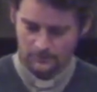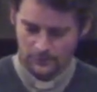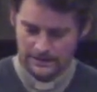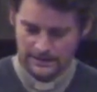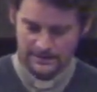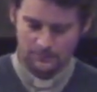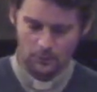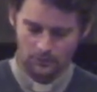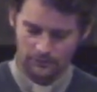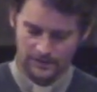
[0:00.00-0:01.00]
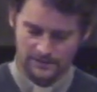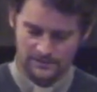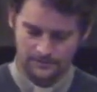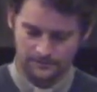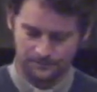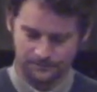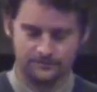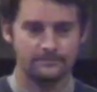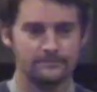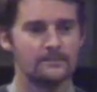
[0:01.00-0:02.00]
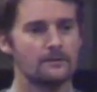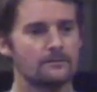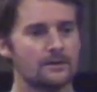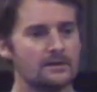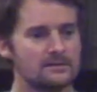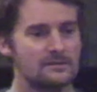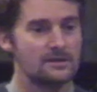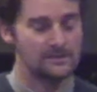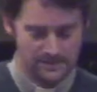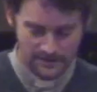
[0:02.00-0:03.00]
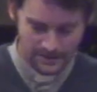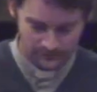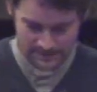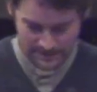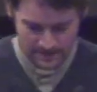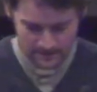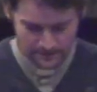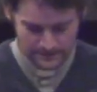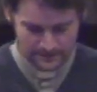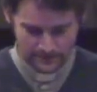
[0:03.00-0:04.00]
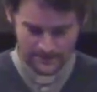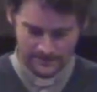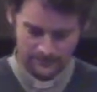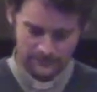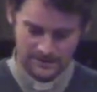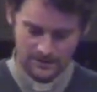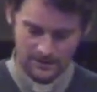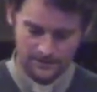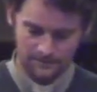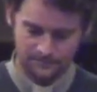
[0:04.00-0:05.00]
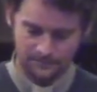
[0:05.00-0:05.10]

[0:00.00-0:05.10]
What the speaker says: we need more grace. First, because I sin every day and I need grace every day.